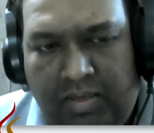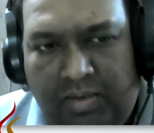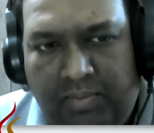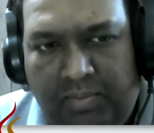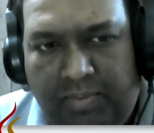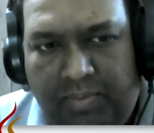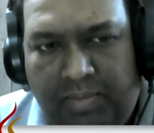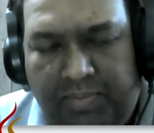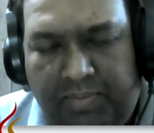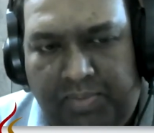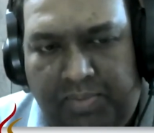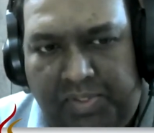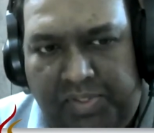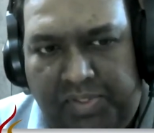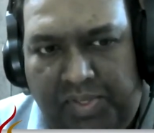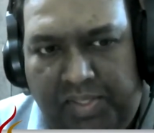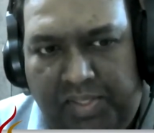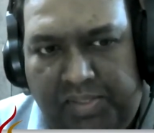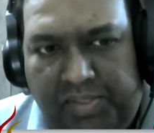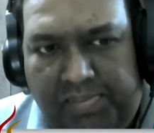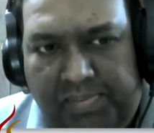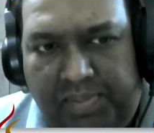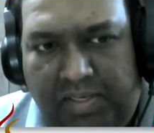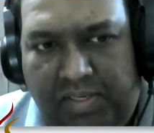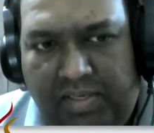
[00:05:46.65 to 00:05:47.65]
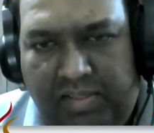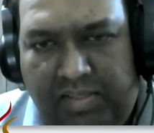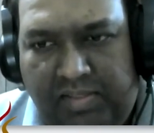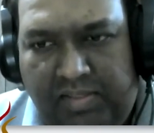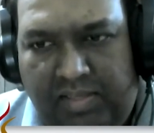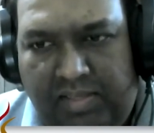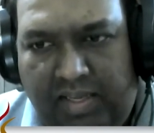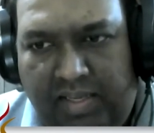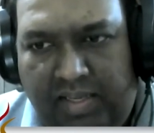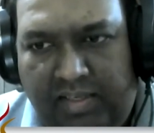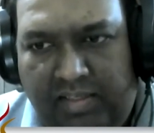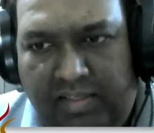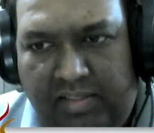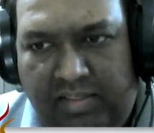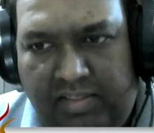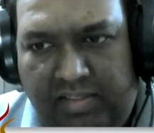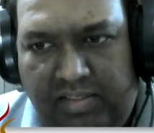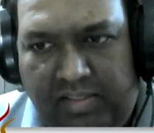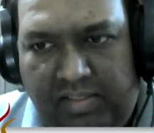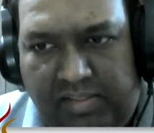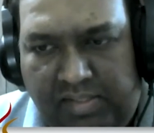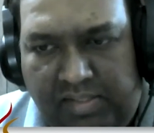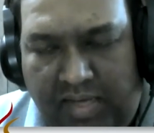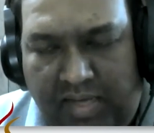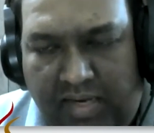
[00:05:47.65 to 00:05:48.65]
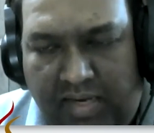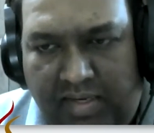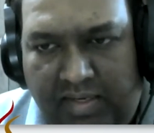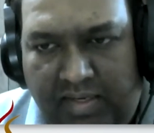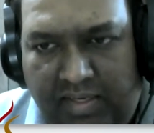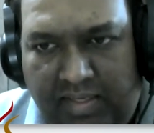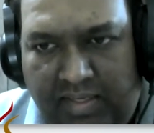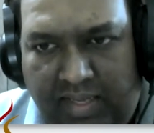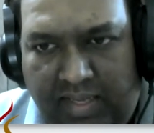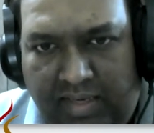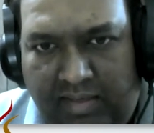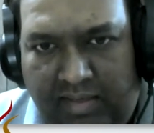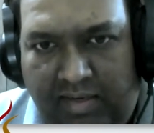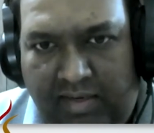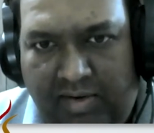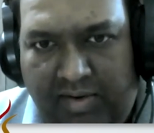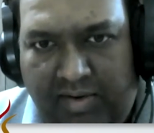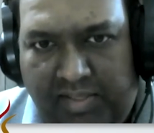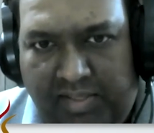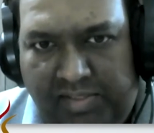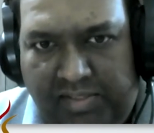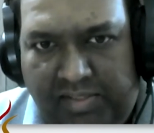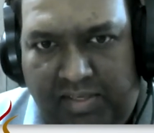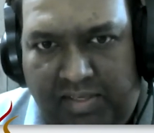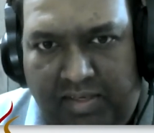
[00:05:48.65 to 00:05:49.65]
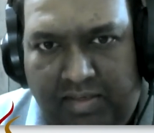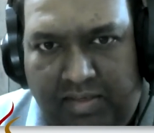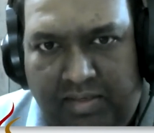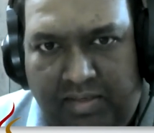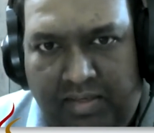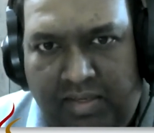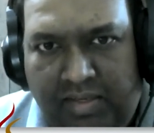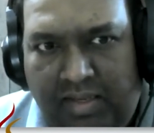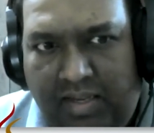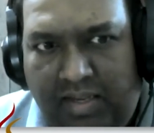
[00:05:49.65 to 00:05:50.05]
what was your experience like uh, studying at Anglia Ruskin,